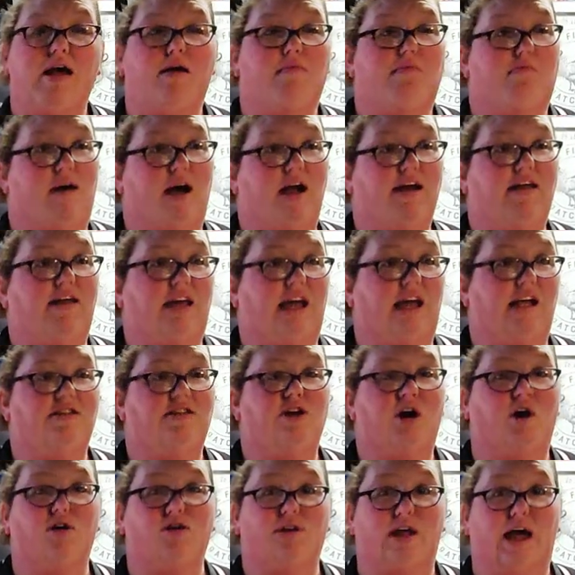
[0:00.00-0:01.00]
My kids
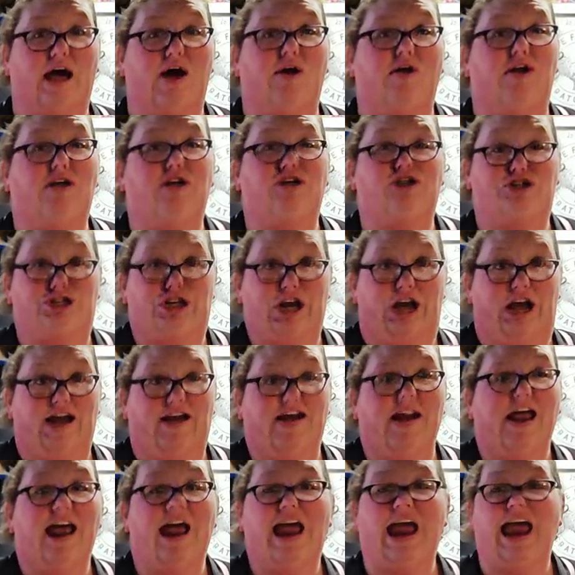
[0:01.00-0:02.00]
are loud as shit,
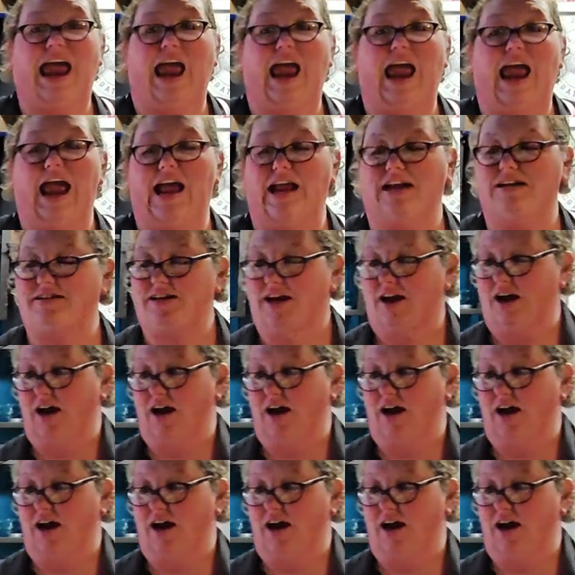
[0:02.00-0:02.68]
and